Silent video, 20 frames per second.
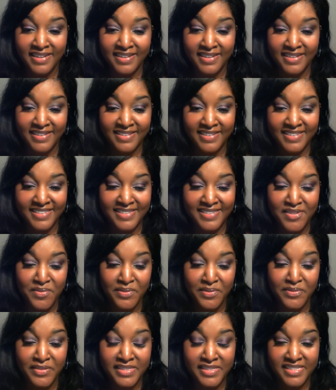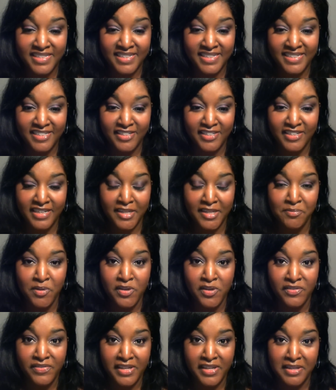And so things are a little different, but
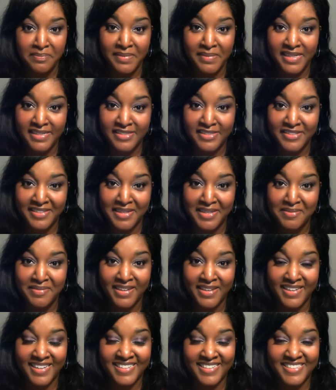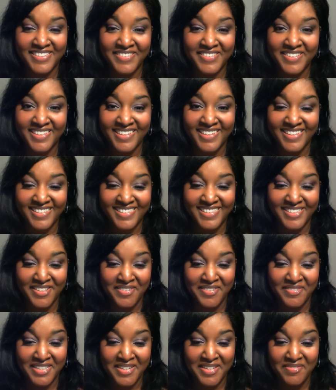someone recently
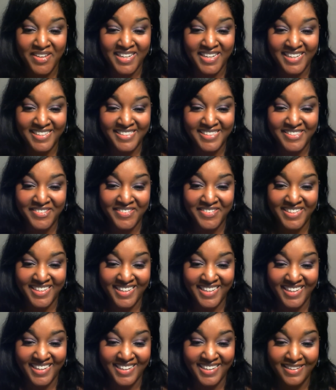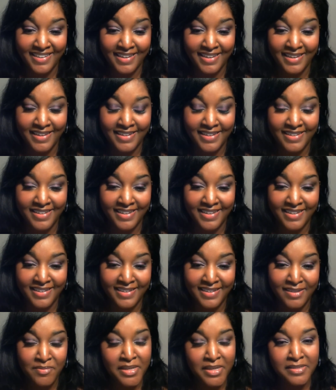motivated me to get back into it, and so I'm
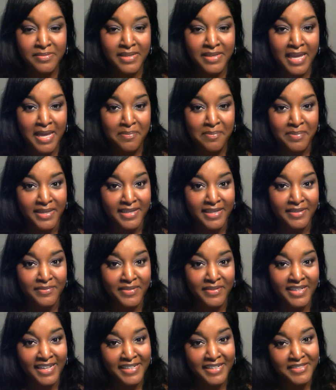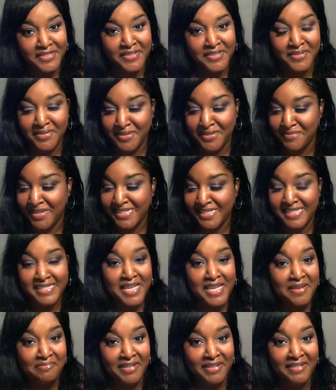going to get back into it again. And it
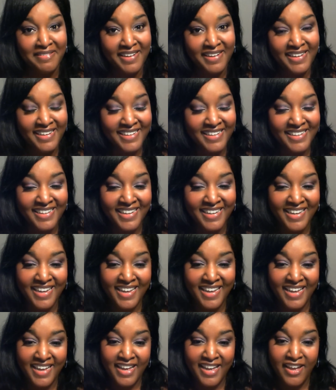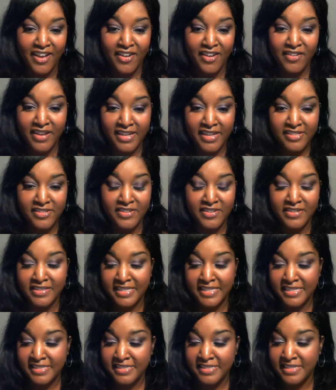makes me happy, and we like doing what makes us
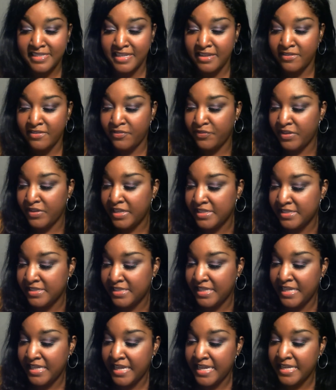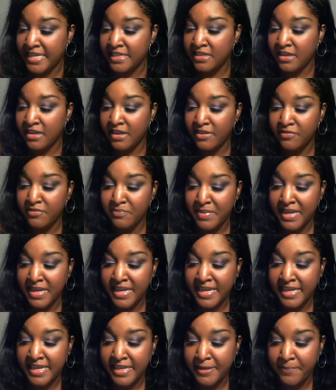happy, right? Okay, so
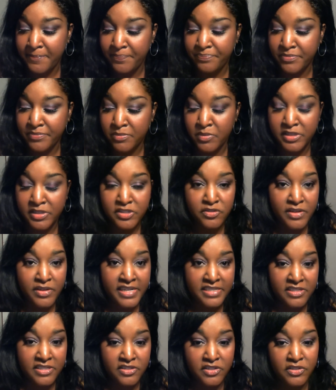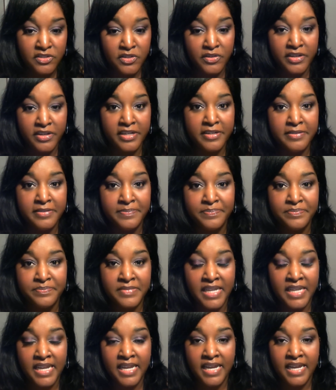this is the end of
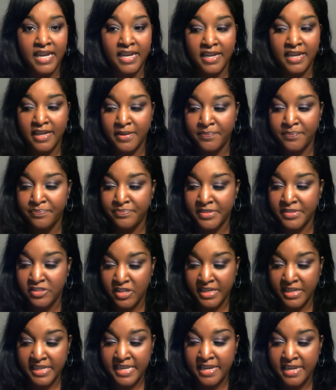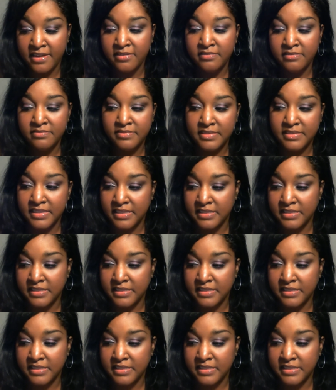my moisturizing tutorial.